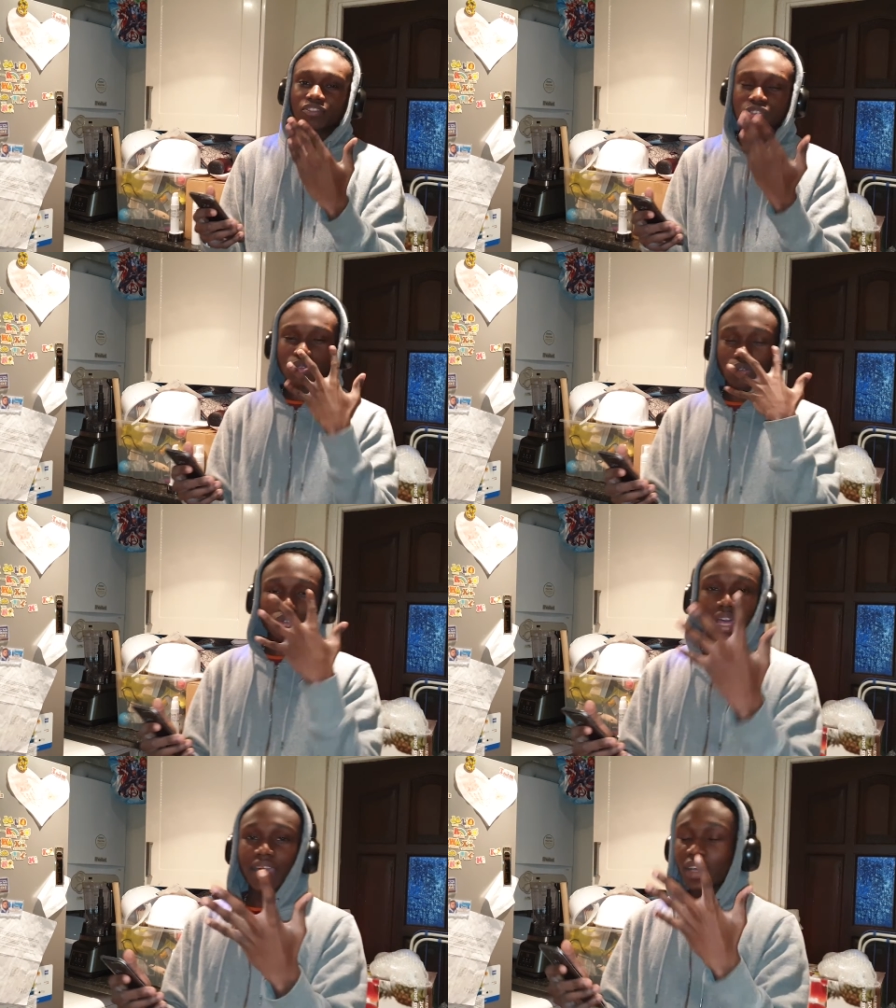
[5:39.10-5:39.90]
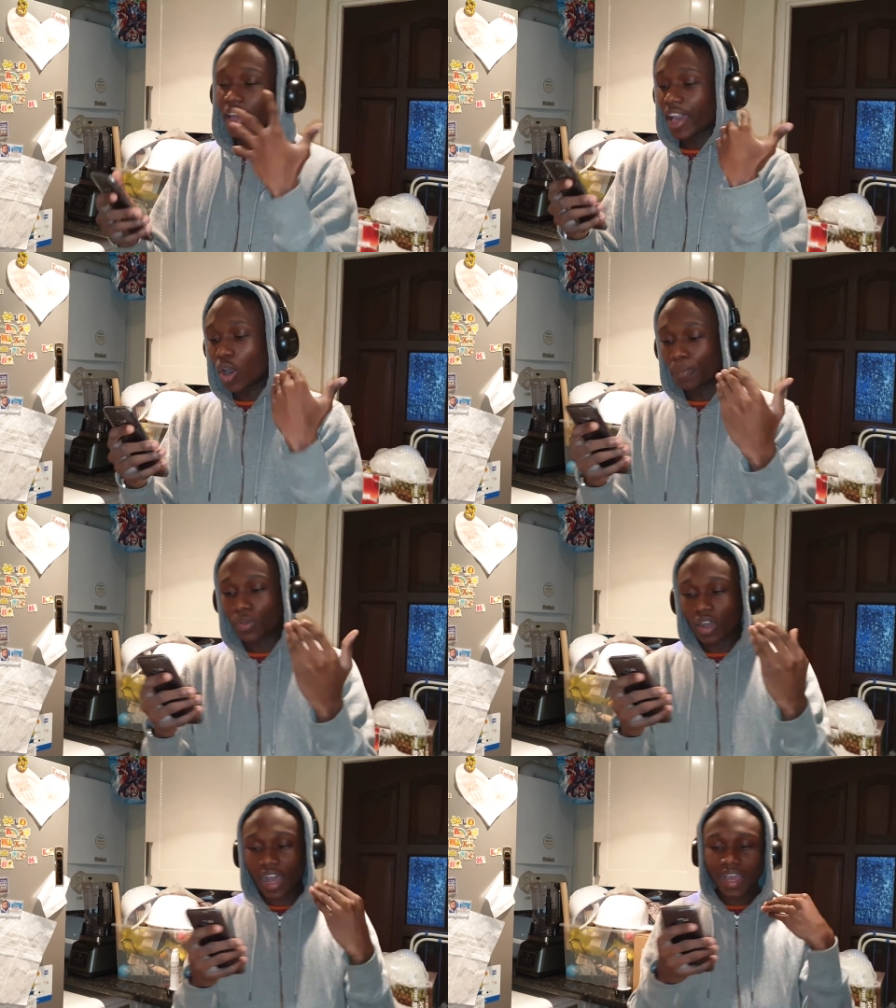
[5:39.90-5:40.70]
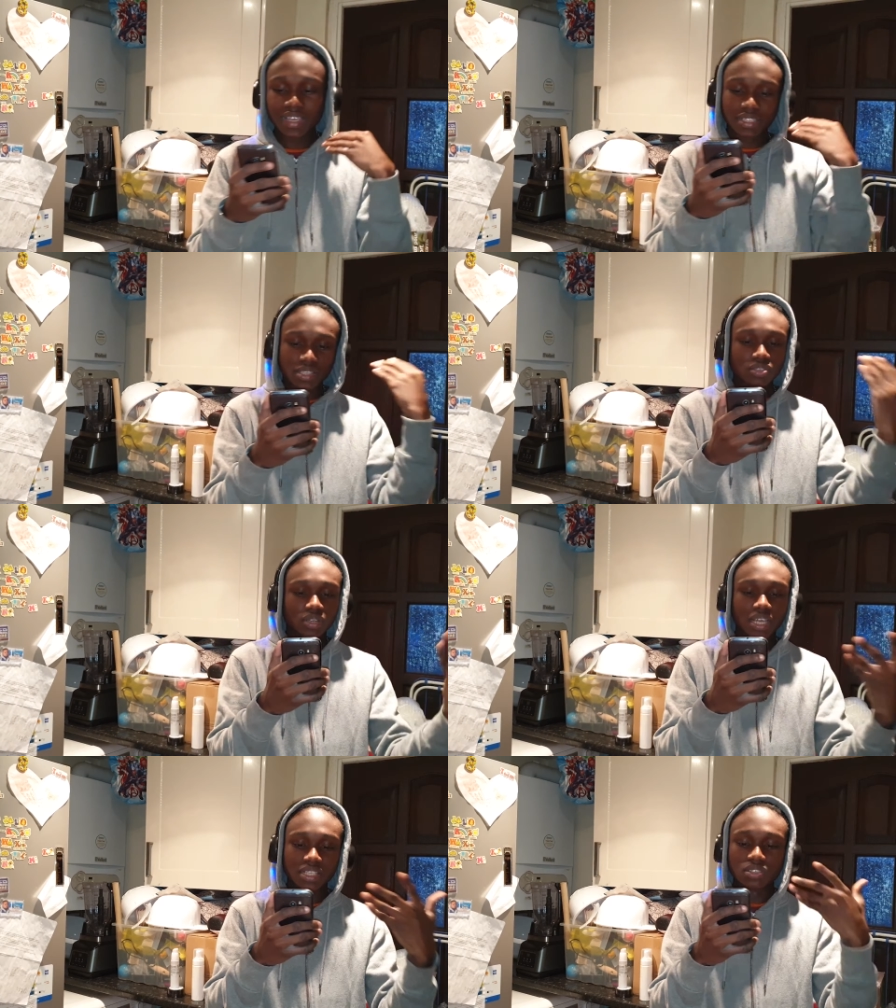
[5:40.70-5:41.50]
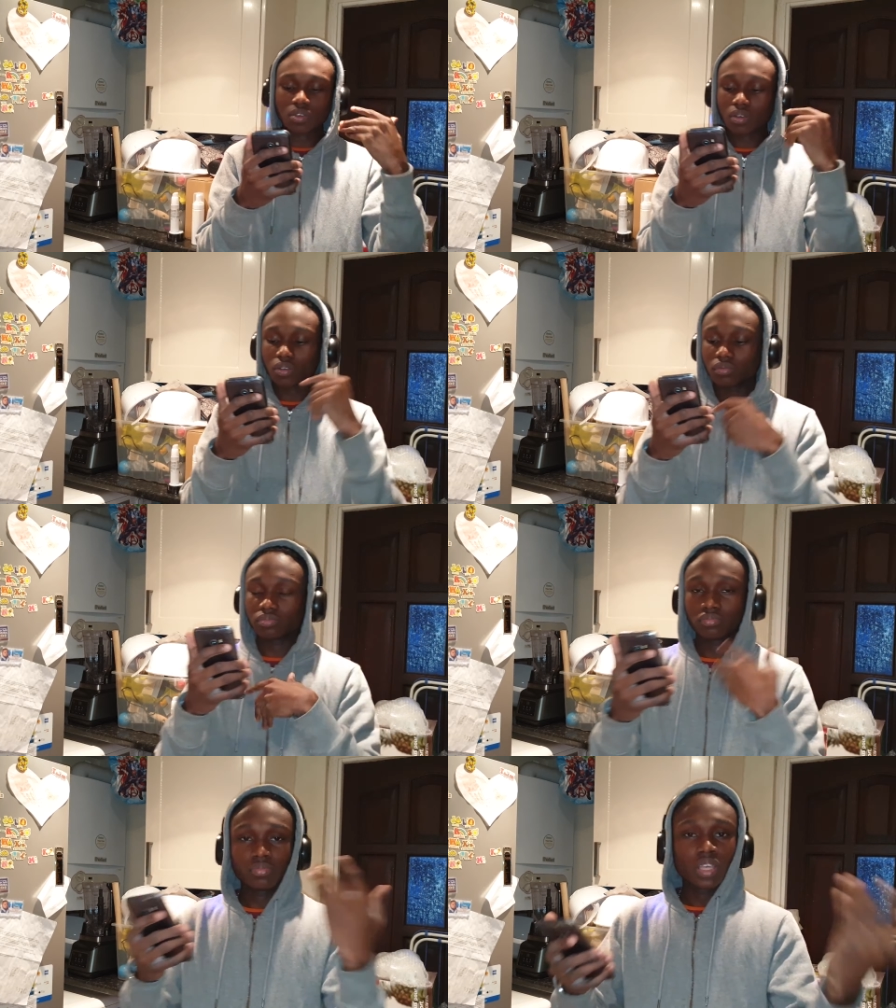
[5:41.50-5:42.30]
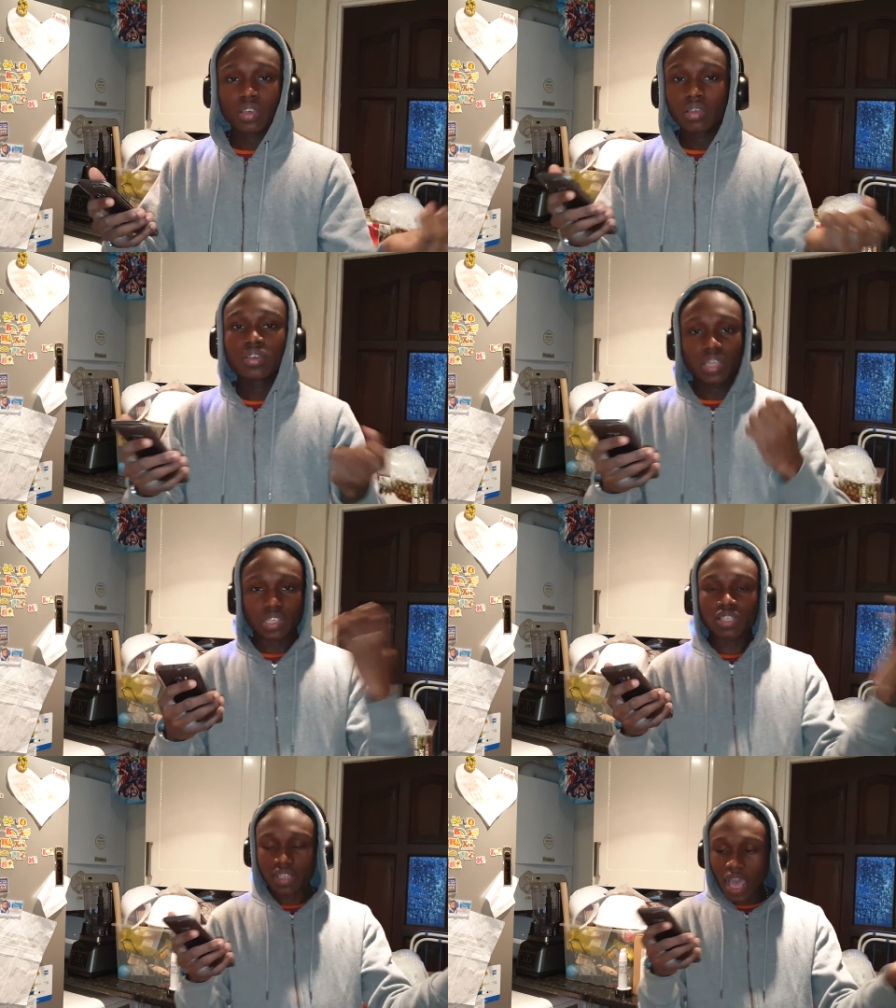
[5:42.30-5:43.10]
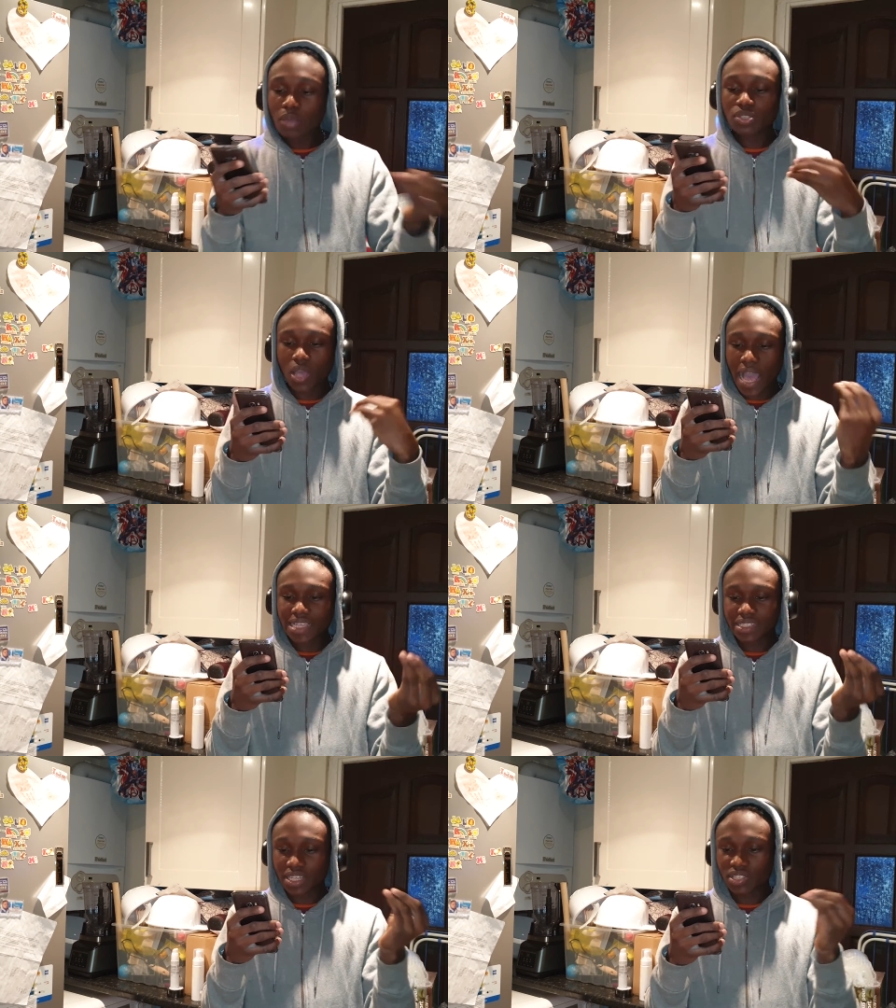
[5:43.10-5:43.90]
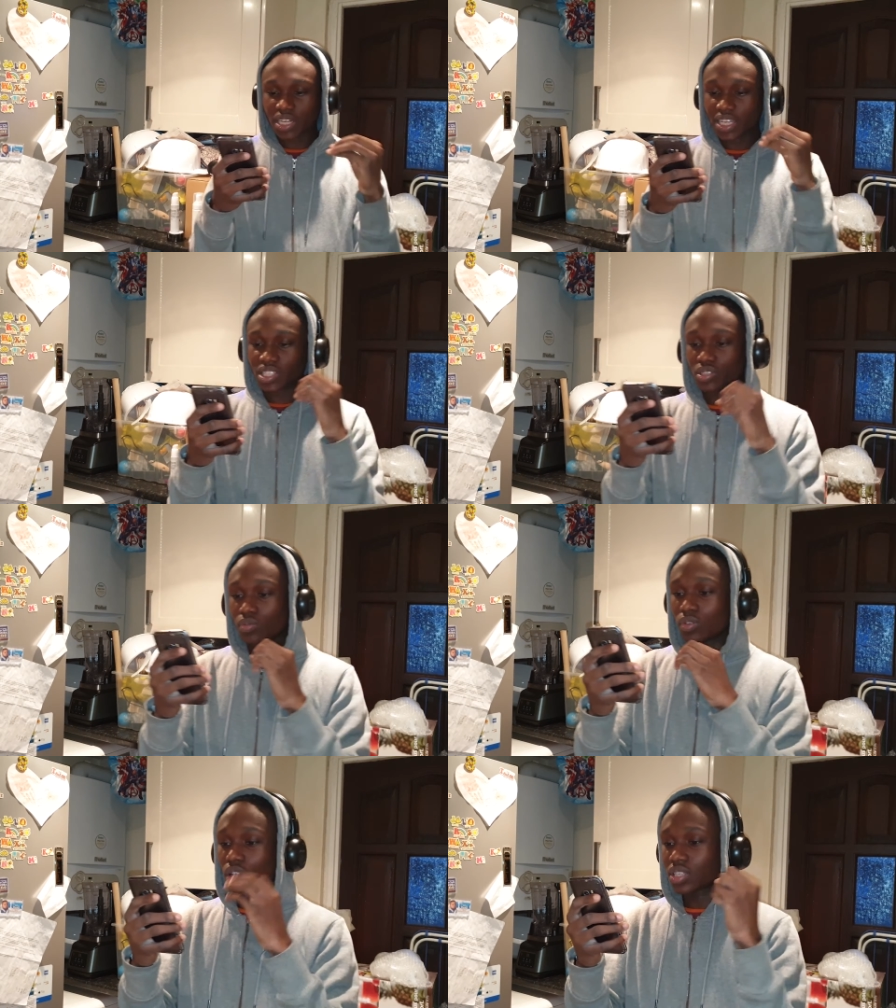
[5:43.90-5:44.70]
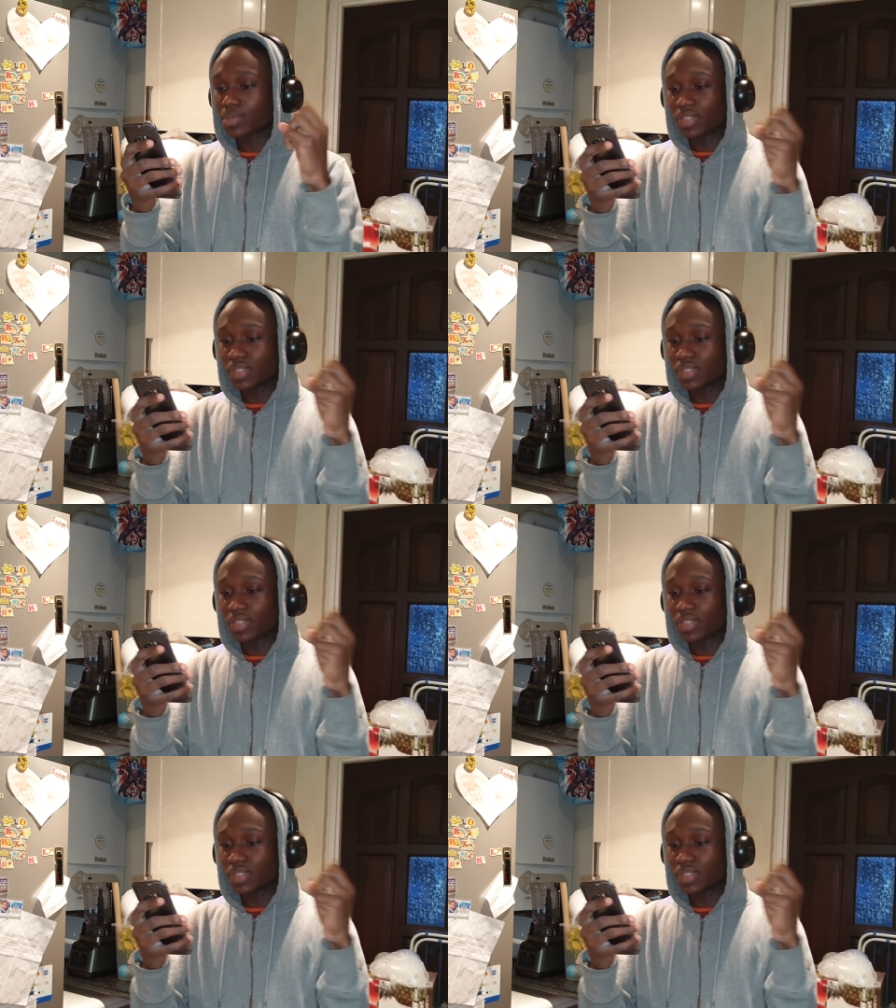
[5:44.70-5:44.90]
to like help your eyes, so that it helps your eyes so that you will not be